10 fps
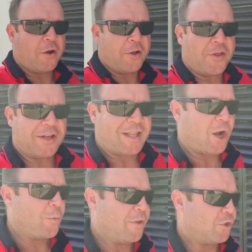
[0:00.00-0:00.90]
I think that
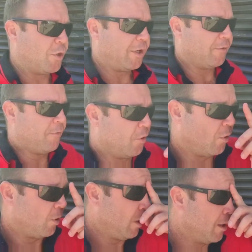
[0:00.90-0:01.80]
will be the trigger
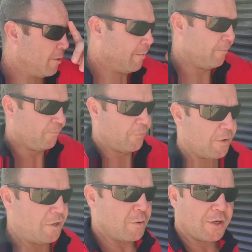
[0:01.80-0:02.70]
for
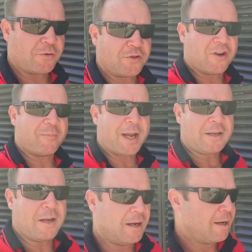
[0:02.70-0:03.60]
the US Reserve
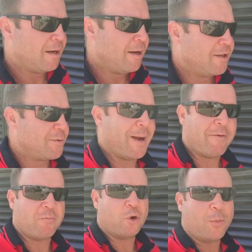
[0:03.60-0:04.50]
Bank to
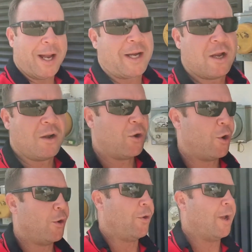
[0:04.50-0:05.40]
maybe pull back
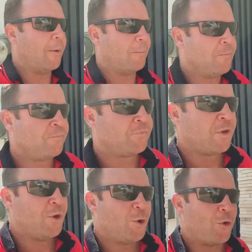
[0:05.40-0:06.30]
on
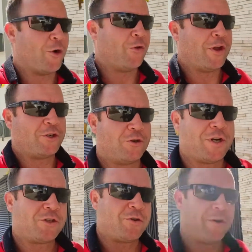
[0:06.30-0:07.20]
their
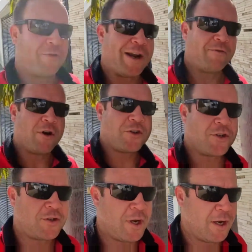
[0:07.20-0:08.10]
trajectory of rate
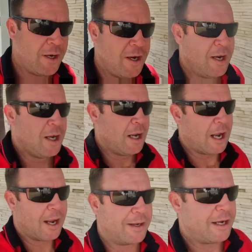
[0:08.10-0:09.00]
rises,
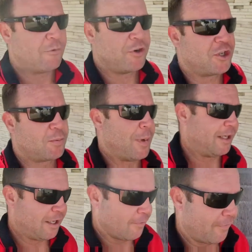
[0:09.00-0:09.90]

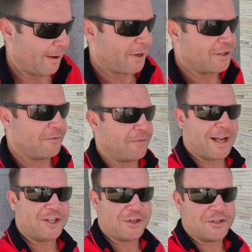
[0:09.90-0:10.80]
irrespective of how much
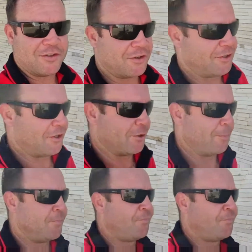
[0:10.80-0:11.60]
inflation's in the system.